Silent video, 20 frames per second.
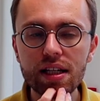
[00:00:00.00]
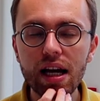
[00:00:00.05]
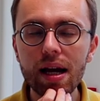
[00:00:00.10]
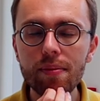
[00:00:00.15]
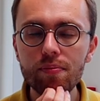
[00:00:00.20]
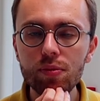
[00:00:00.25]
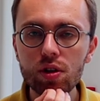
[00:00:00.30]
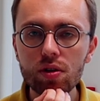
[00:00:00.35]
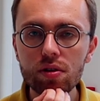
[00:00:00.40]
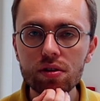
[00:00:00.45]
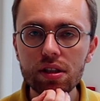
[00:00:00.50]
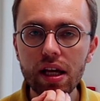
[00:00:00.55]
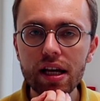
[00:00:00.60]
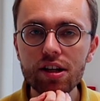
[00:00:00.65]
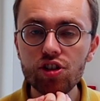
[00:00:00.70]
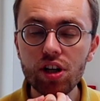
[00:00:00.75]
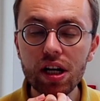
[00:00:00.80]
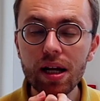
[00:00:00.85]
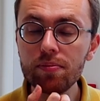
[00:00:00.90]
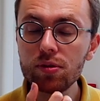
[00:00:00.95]

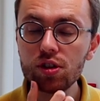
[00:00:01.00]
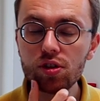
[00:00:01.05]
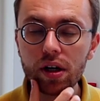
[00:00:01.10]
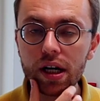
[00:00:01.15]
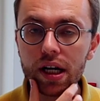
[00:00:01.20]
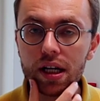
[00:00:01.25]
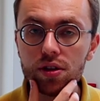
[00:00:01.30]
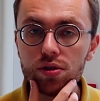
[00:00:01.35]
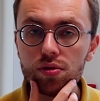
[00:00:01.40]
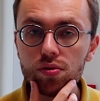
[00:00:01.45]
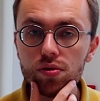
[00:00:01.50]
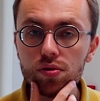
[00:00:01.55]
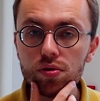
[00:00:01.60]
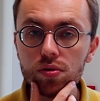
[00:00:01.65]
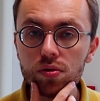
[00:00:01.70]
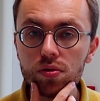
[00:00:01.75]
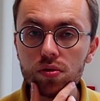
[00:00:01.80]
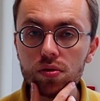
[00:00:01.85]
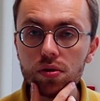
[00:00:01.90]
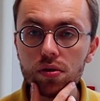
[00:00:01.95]
I'm trying to
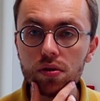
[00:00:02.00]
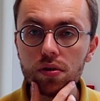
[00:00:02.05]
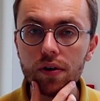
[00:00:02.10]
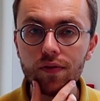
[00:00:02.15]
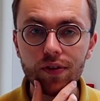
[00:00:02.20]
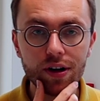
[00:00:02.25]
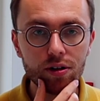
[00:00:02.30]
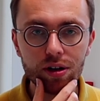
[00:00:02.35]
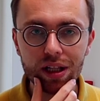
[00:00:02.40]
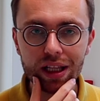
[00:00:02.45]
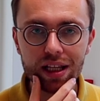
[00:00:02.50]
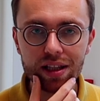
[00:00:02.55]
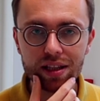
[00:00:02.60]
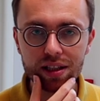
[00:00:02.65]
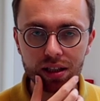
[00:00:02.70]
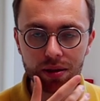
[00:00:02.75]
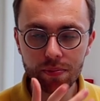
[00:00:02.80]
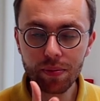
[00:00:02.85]
do very little.